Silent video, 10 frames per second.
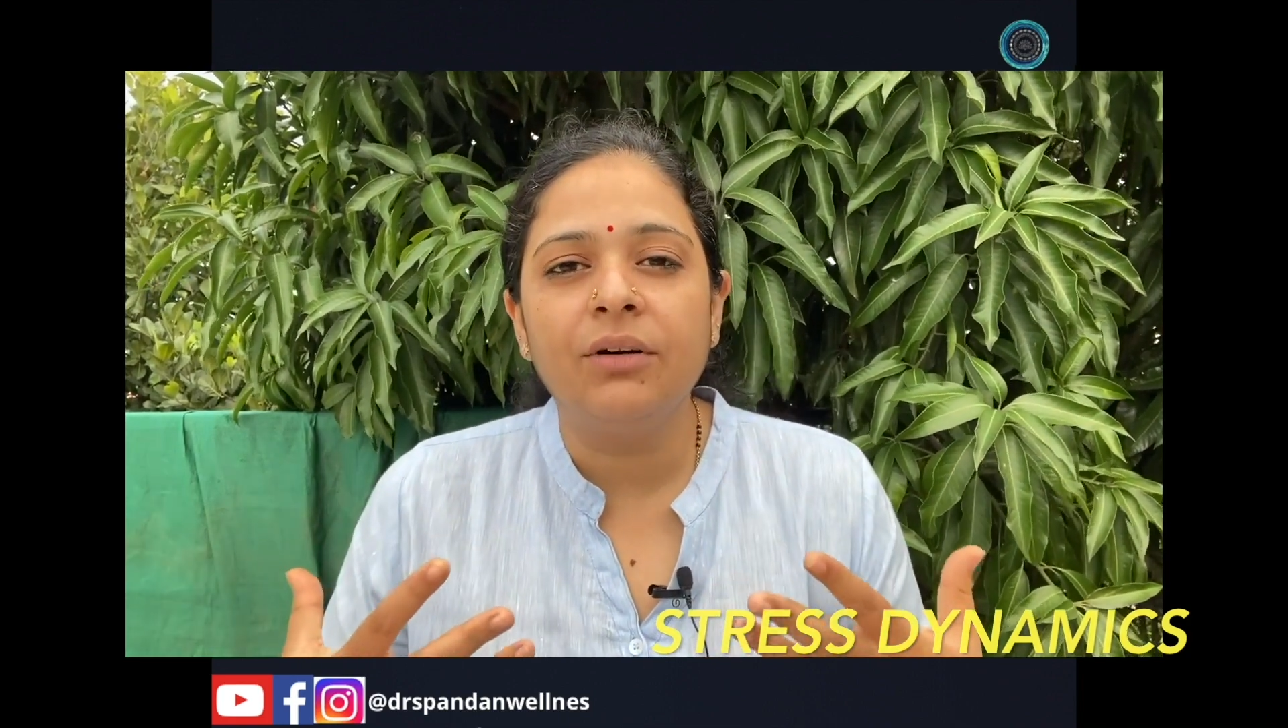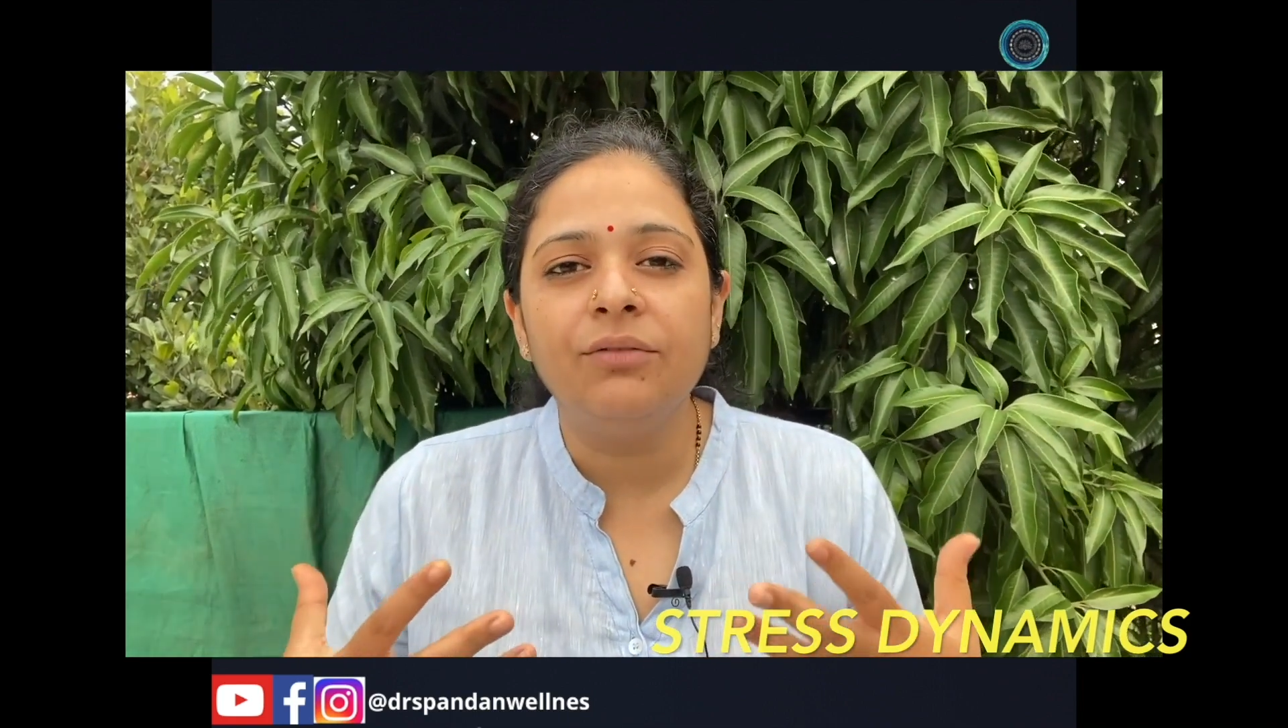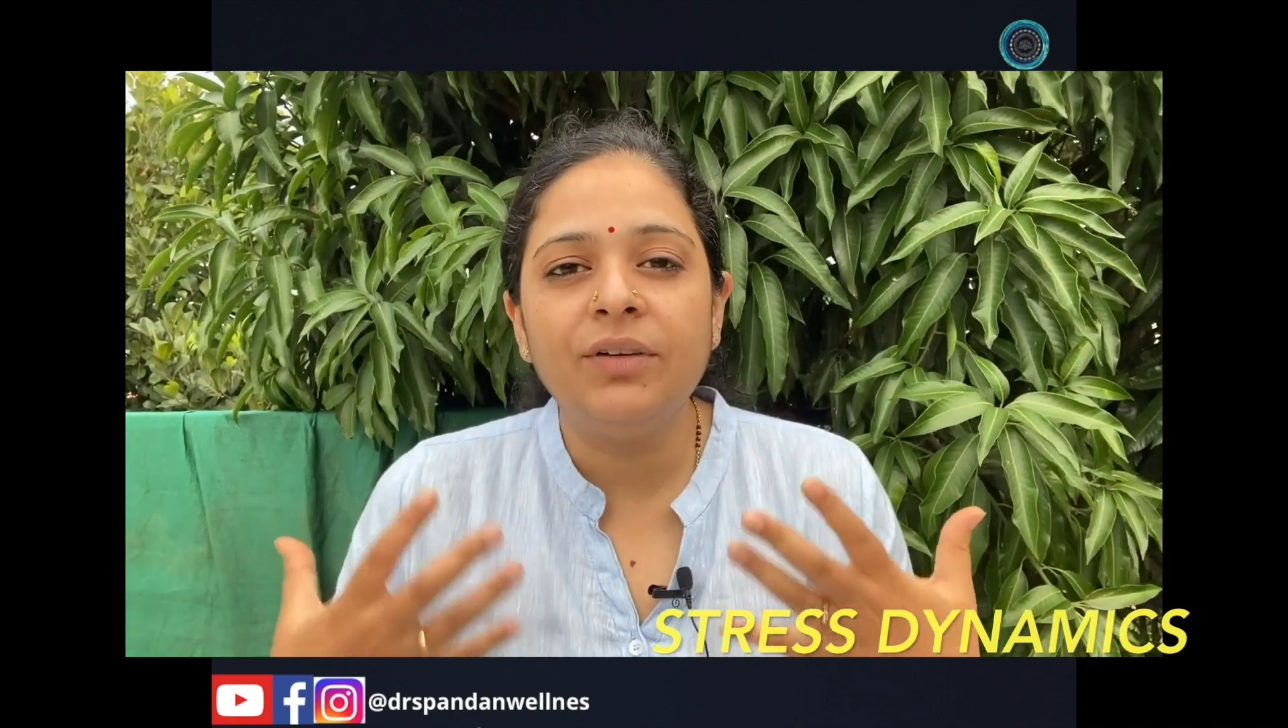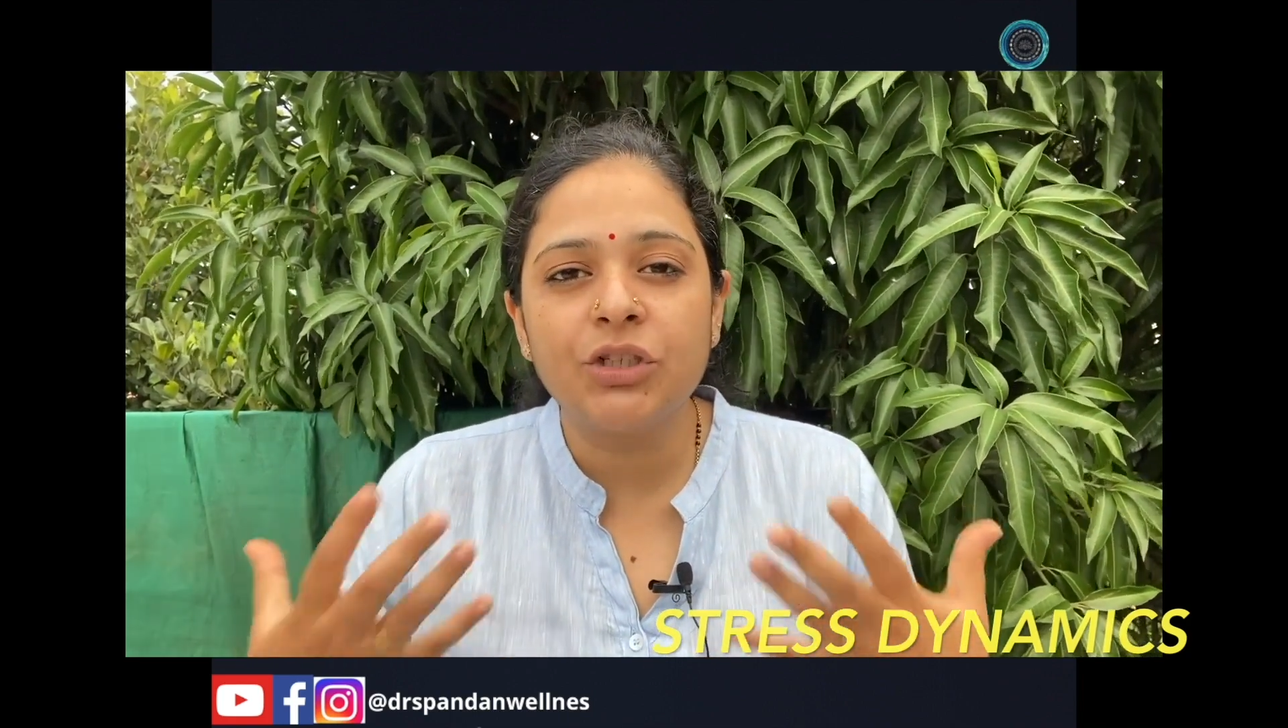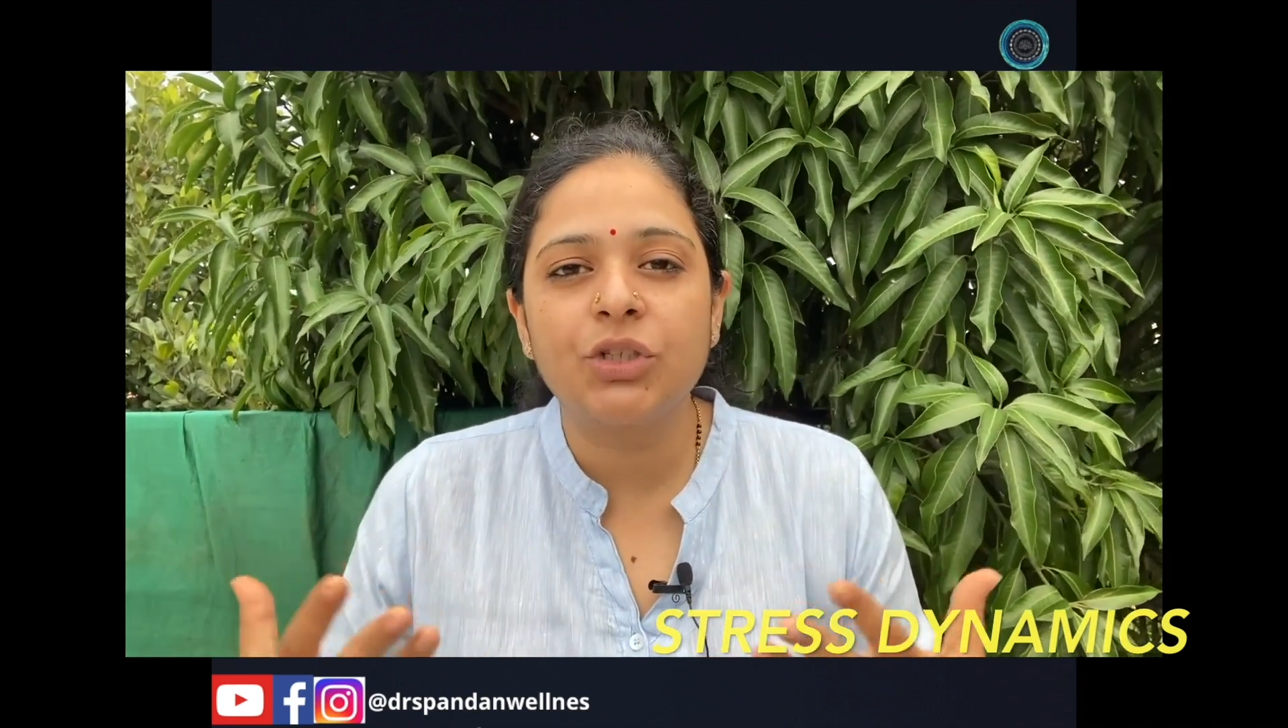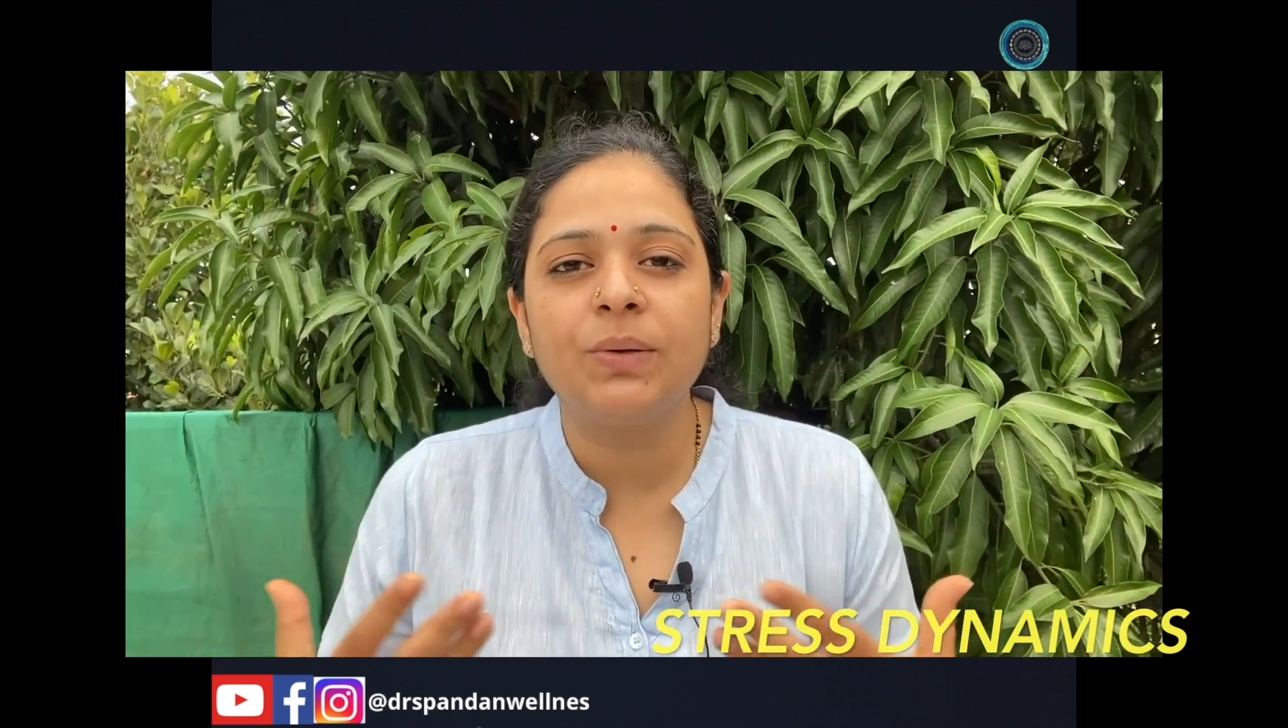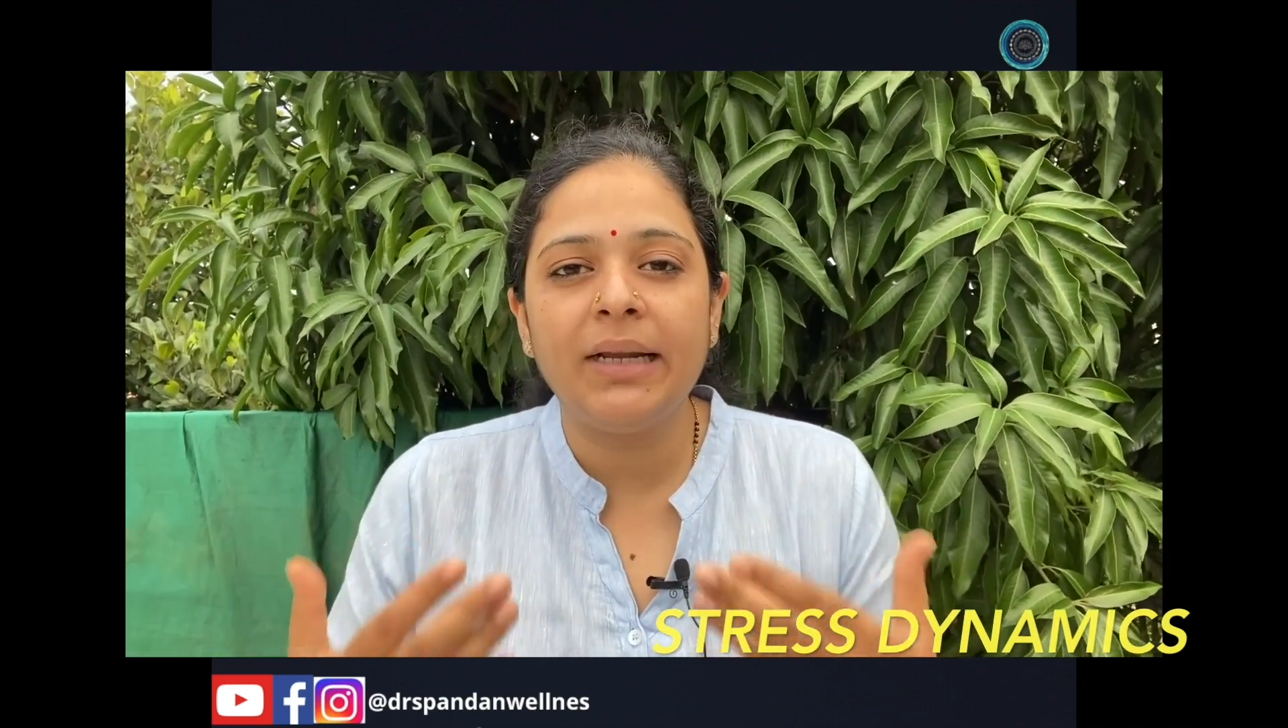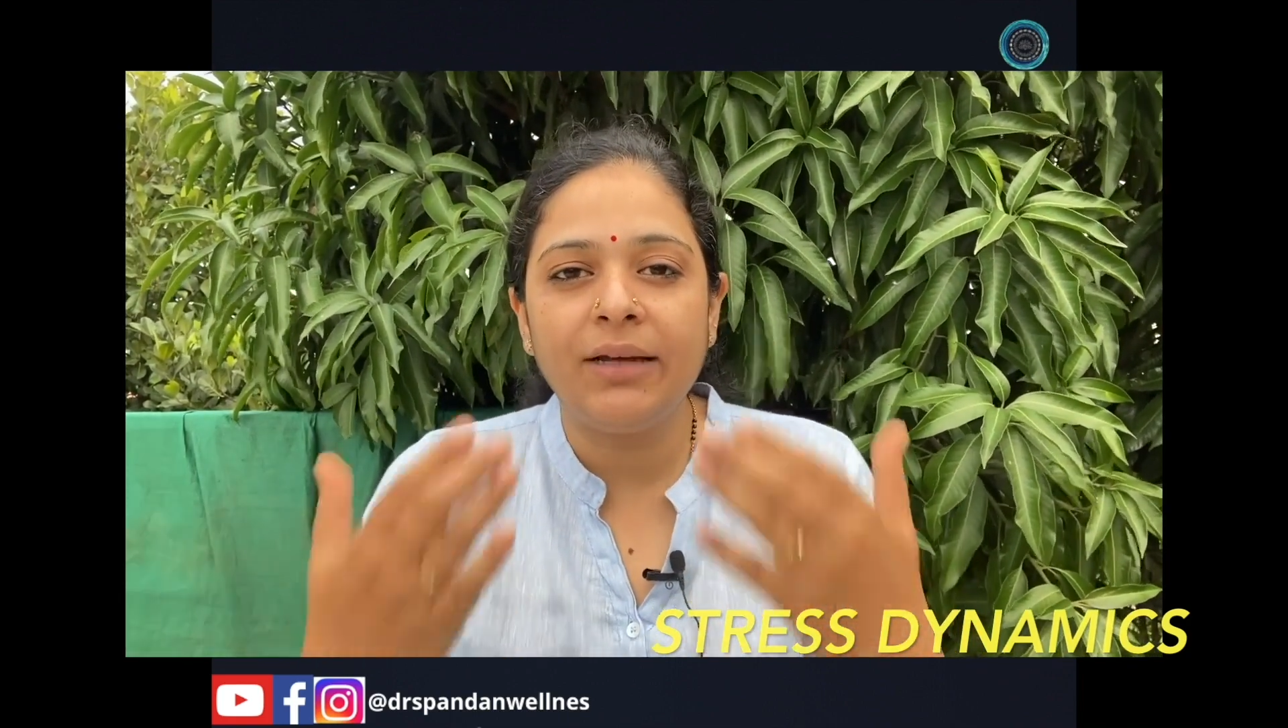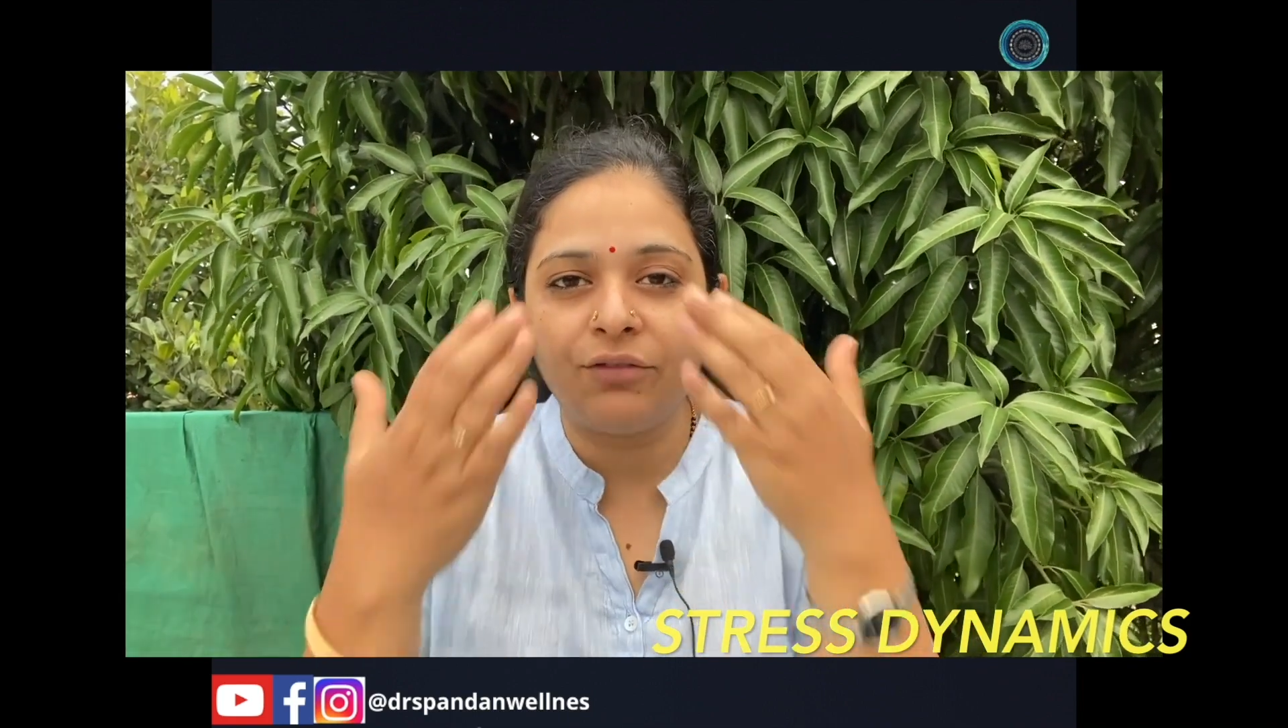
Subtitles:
visually